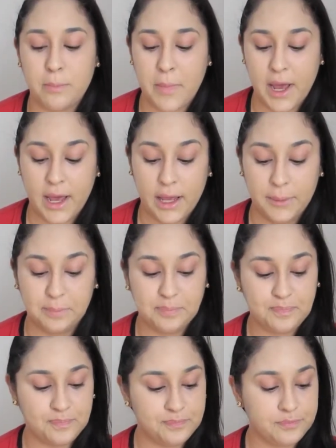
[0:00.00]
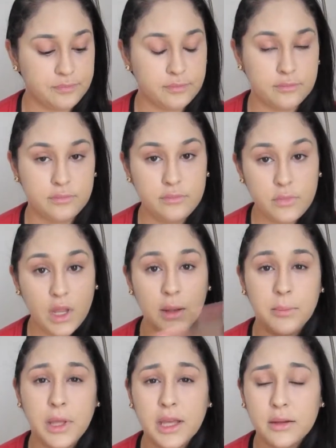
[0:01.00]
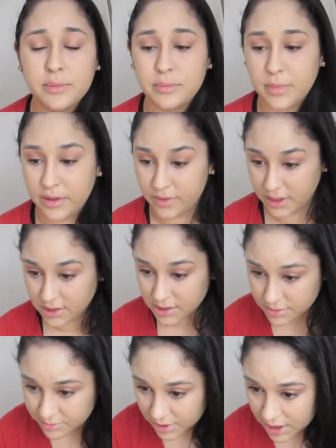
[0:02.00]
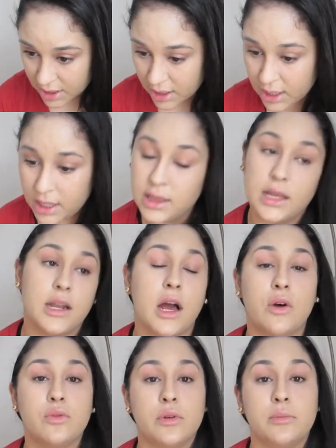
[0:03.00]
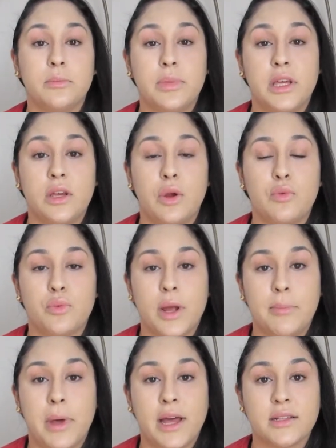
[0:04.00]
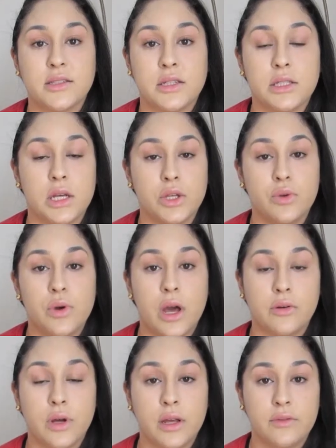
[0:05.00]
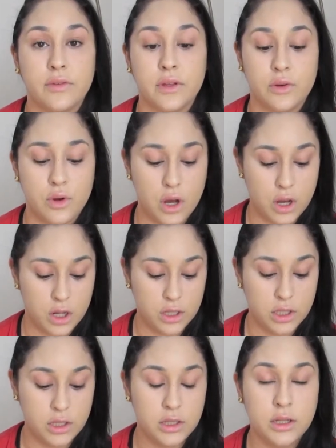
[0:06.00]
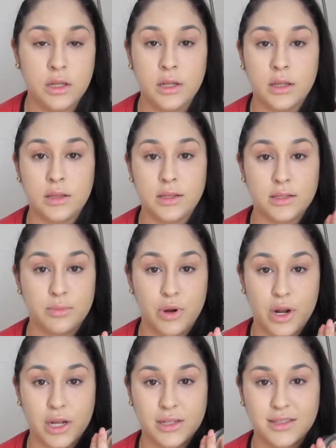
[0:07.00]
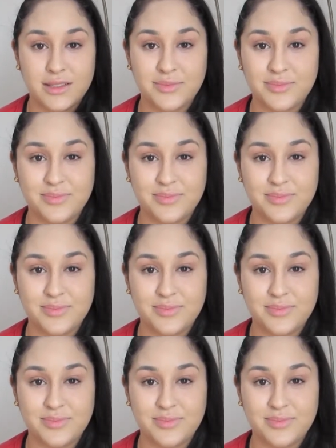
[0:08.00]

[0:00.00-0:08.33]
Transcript: my makeup, my face, and then I'll be right back to tell you how I feel on this product.